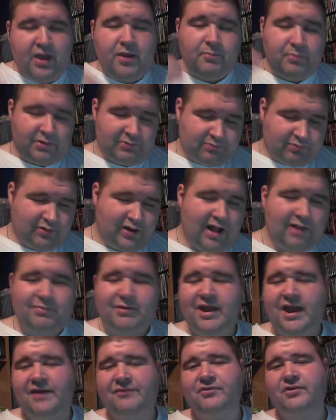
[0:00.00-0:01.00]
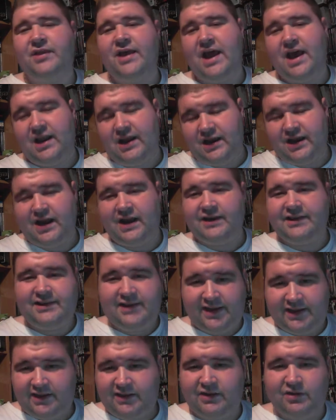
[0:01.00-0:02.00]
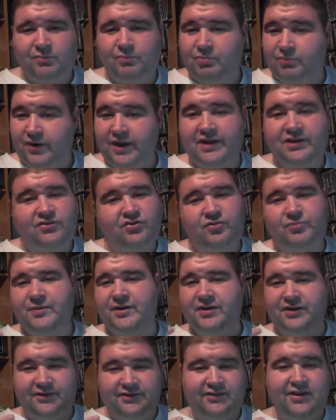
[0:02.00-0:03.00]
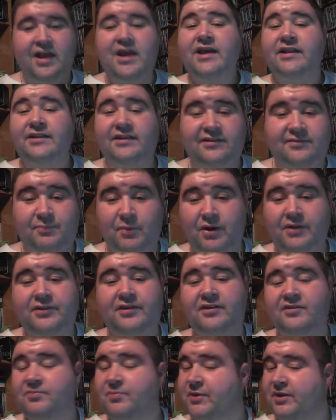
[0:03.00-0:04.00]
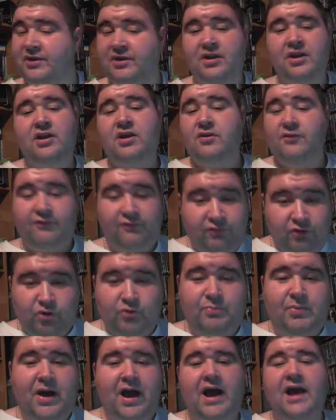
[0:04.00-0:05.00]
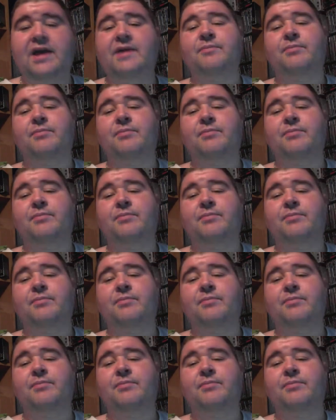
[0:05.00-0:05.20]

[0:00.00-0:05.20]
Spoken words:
but probably after that I kind of take a little break just because this month has been flew by,